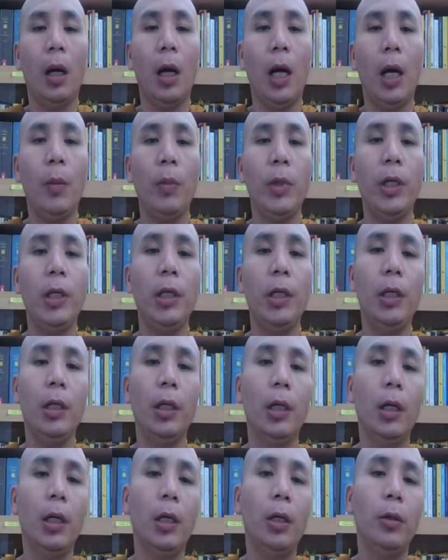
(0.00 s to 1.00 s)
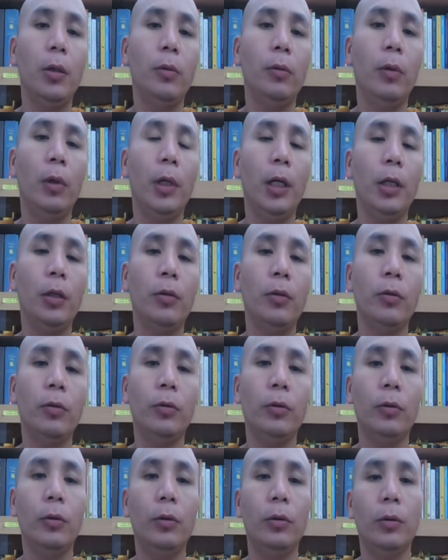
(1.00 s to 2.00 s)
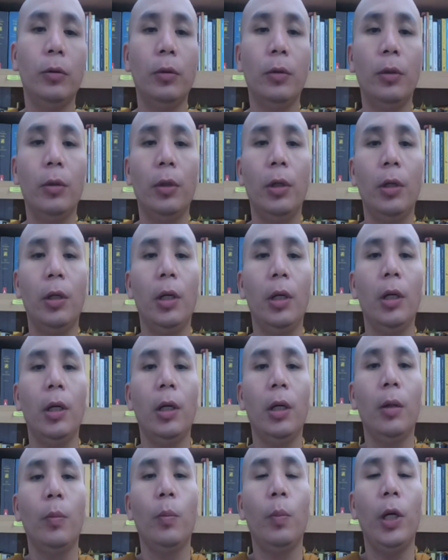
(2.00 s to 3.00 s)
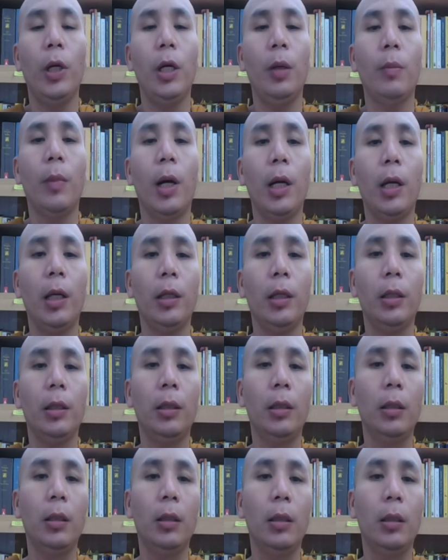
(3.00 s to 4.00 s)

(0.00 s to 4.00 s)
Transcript: I'm here, would like to pay my